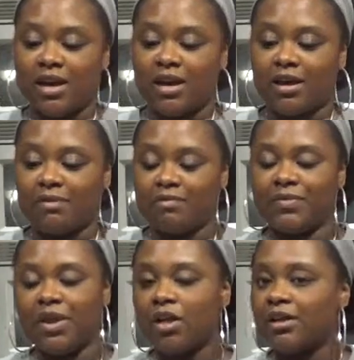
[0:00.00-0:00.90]

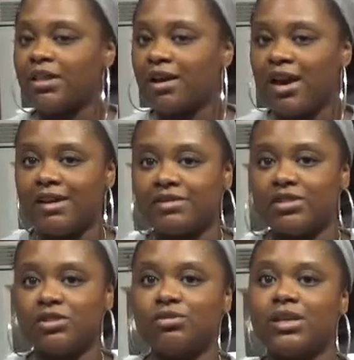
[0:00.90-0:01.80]
The only thing I'll have to
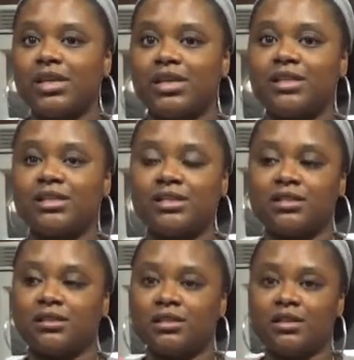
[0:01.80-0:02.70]
do is
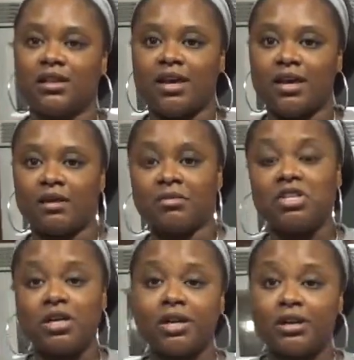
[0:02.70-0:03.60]

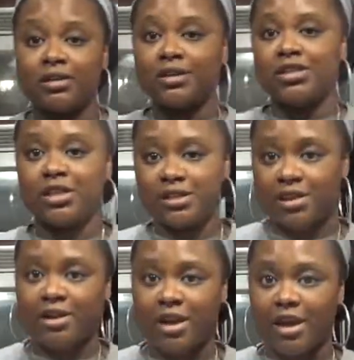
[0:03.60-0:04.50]
cook the chicken
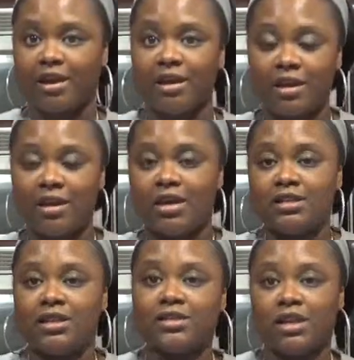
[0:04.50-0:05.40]
teriyaki.
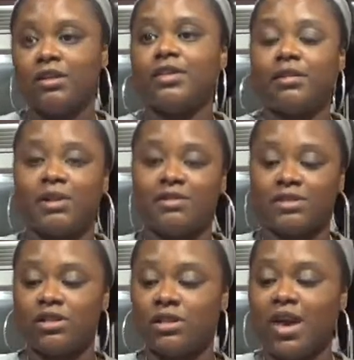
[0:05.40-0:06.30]
So that's the only thing I'm going to
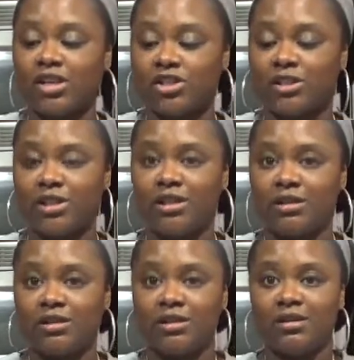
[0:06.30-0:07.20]
have to actually,
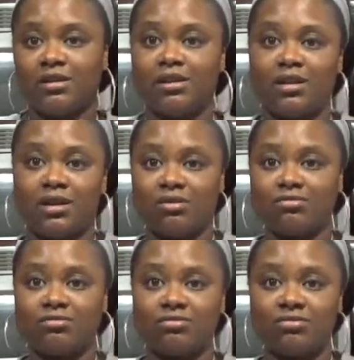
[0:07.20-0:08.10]

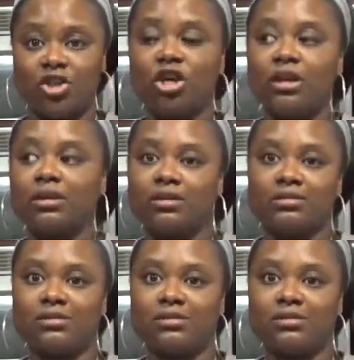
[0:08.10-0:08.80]
cook.